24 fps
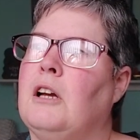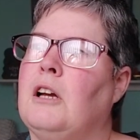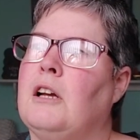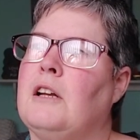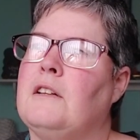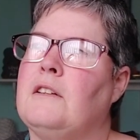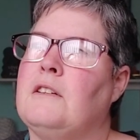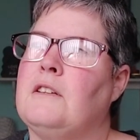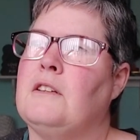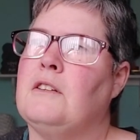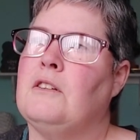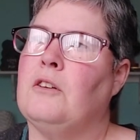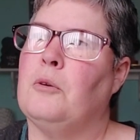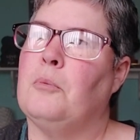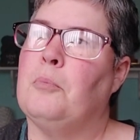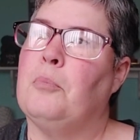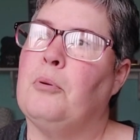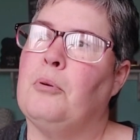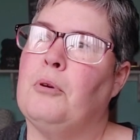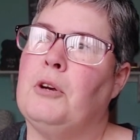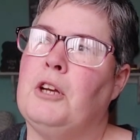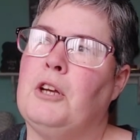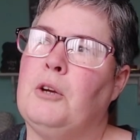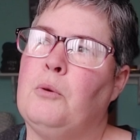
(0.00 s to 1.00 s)
it's either
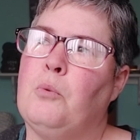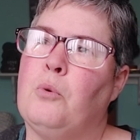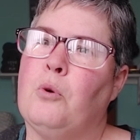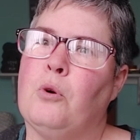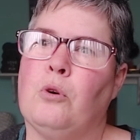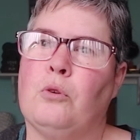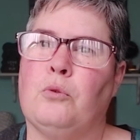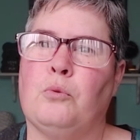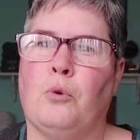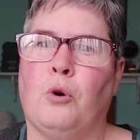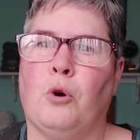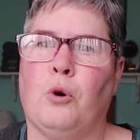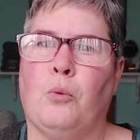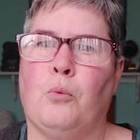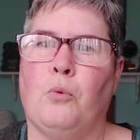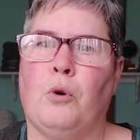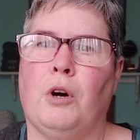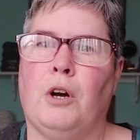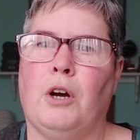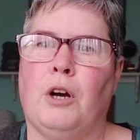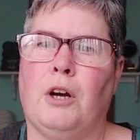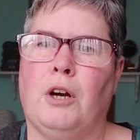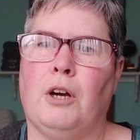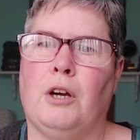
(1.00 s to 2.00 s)
pre-World War
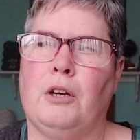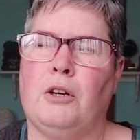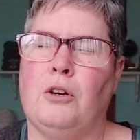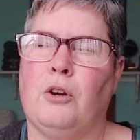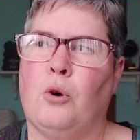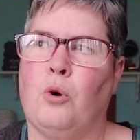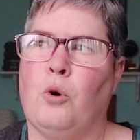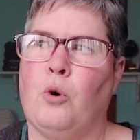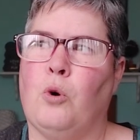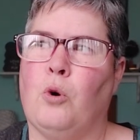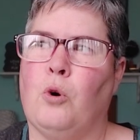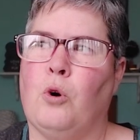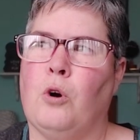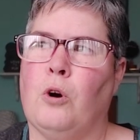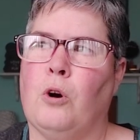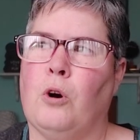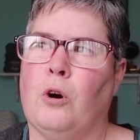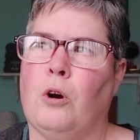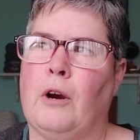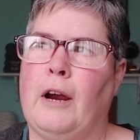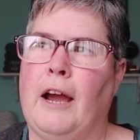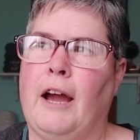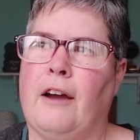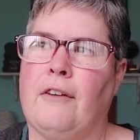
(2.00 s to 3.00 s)
One
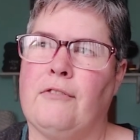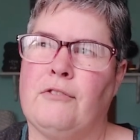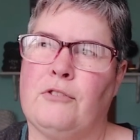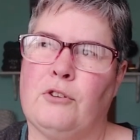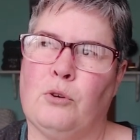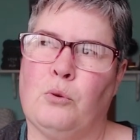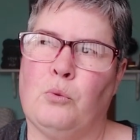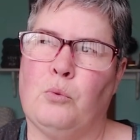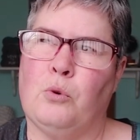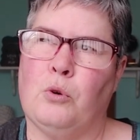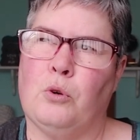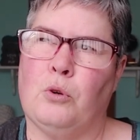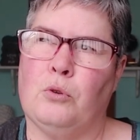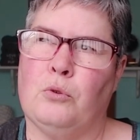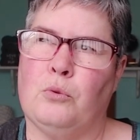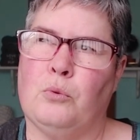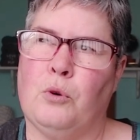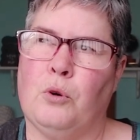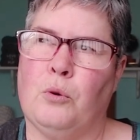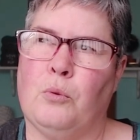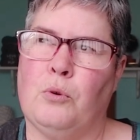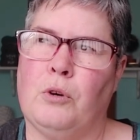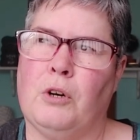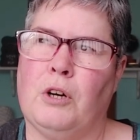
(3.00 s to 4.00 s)
or after World
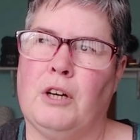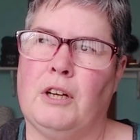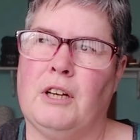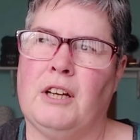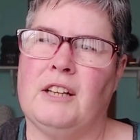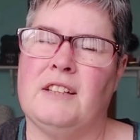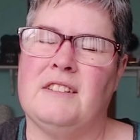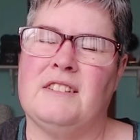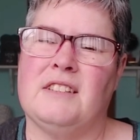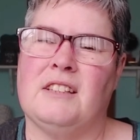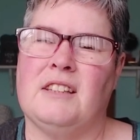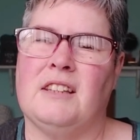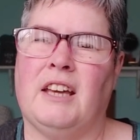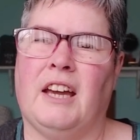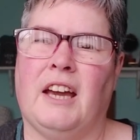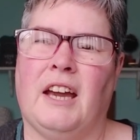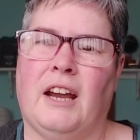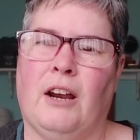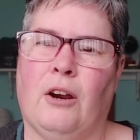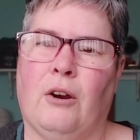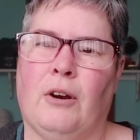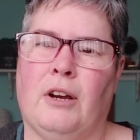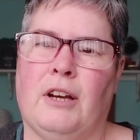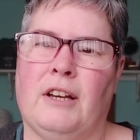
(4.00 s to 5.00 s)
War One. It's in that
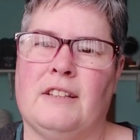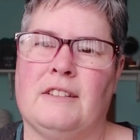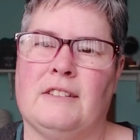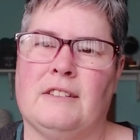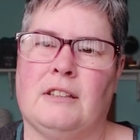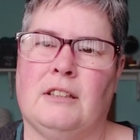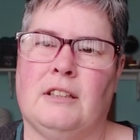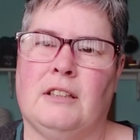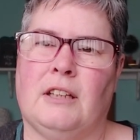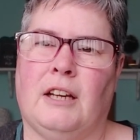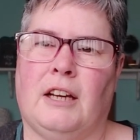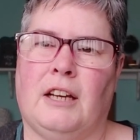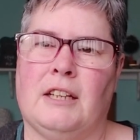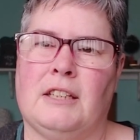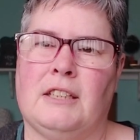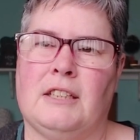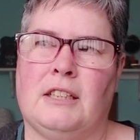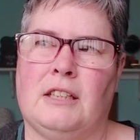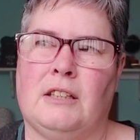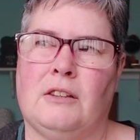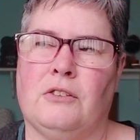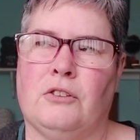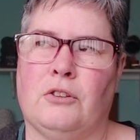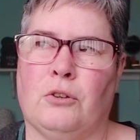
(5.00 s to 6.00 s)
era. It's in the
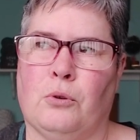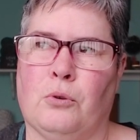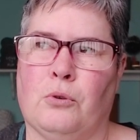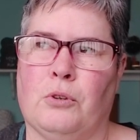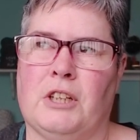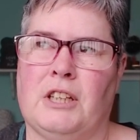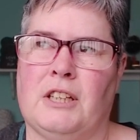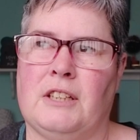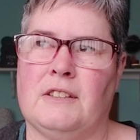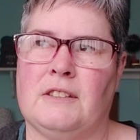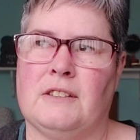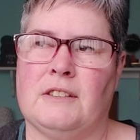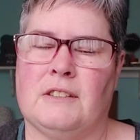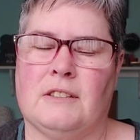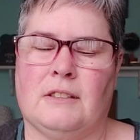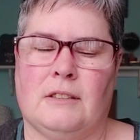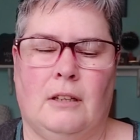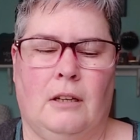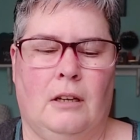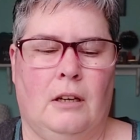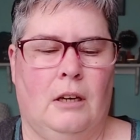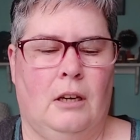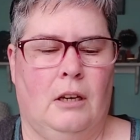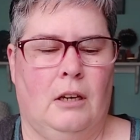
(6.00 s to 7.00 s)
1930s.
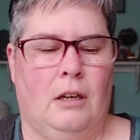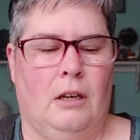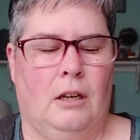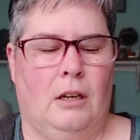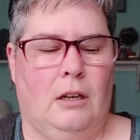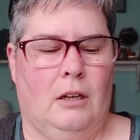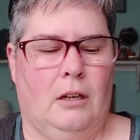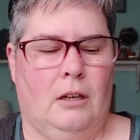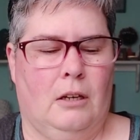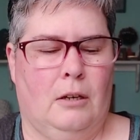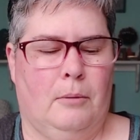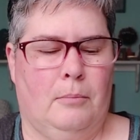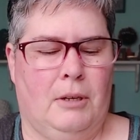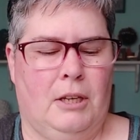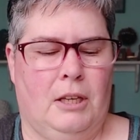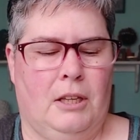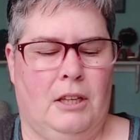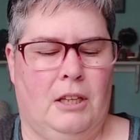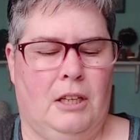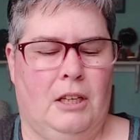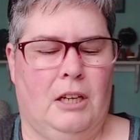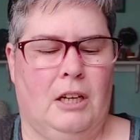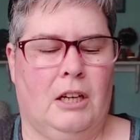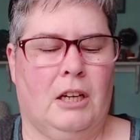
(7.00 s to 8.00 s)
Um, and
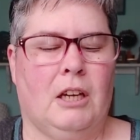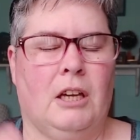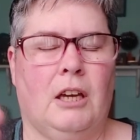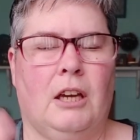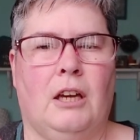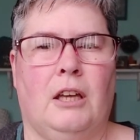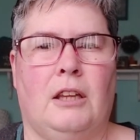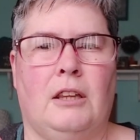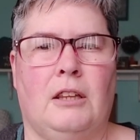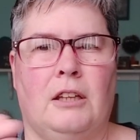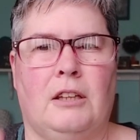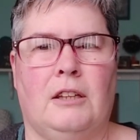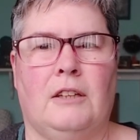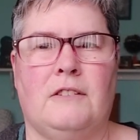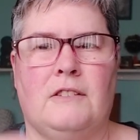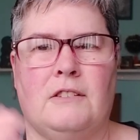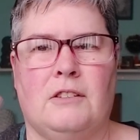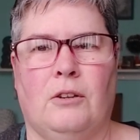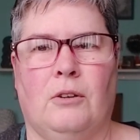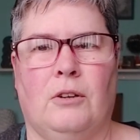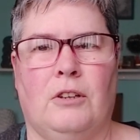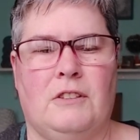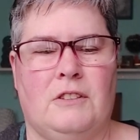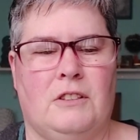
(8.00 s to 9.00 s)
then it, and then the
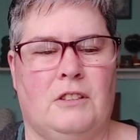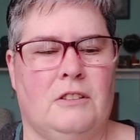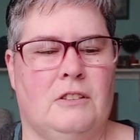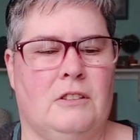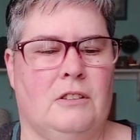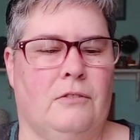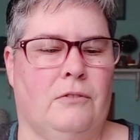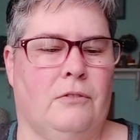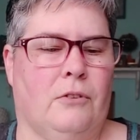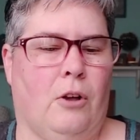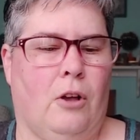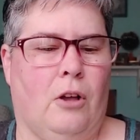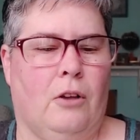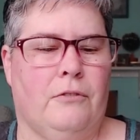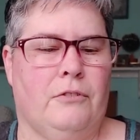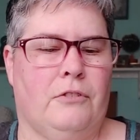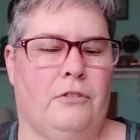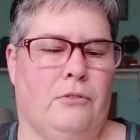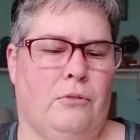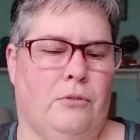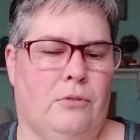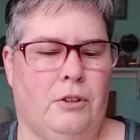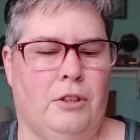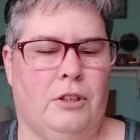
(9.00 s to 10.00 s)
series just evolves
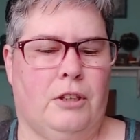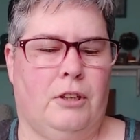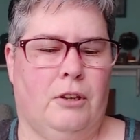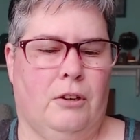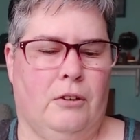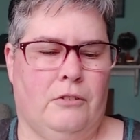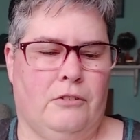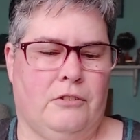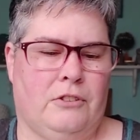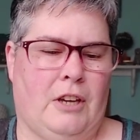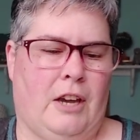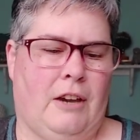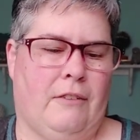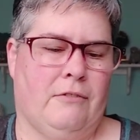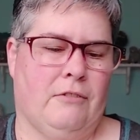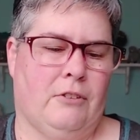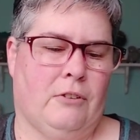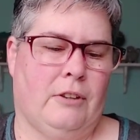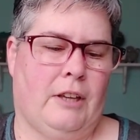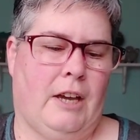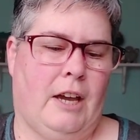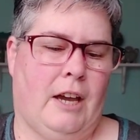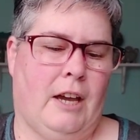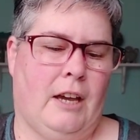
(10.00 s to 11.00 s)
through the years after
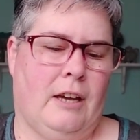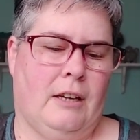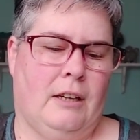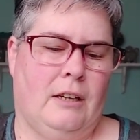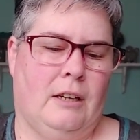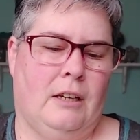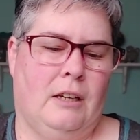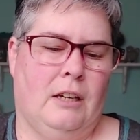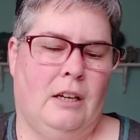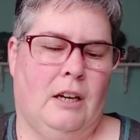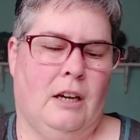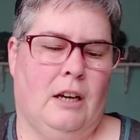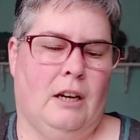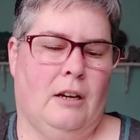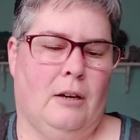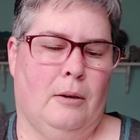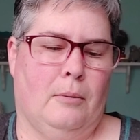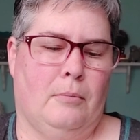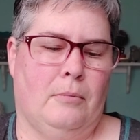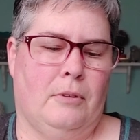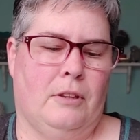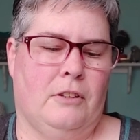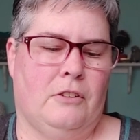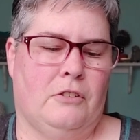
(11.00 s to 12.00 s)
that.
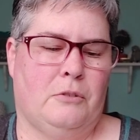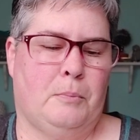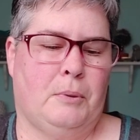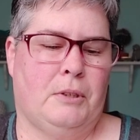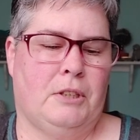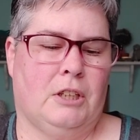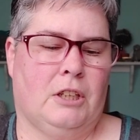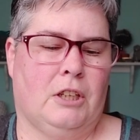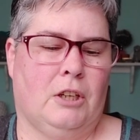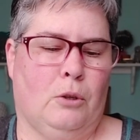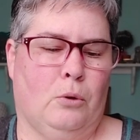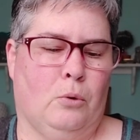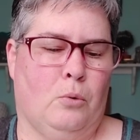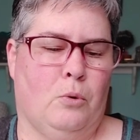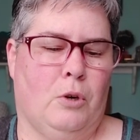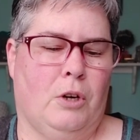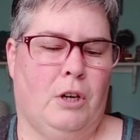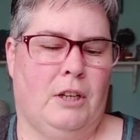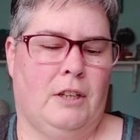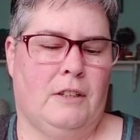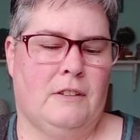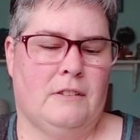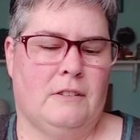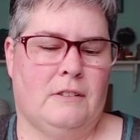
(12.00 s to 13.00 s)
Um, this particular
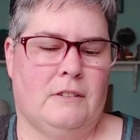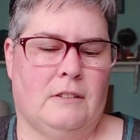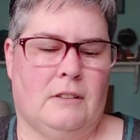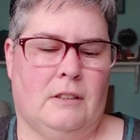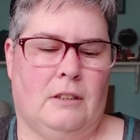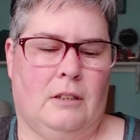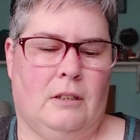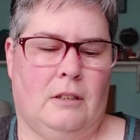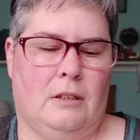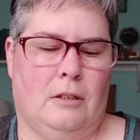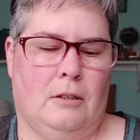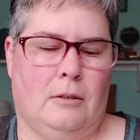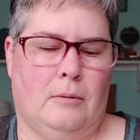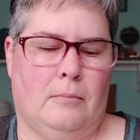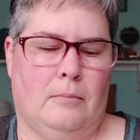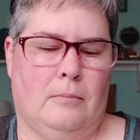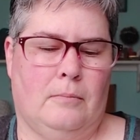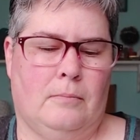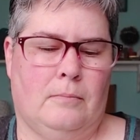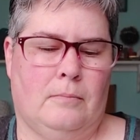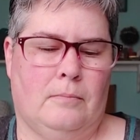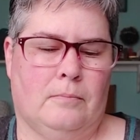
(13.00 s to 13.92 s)
one, it's, um,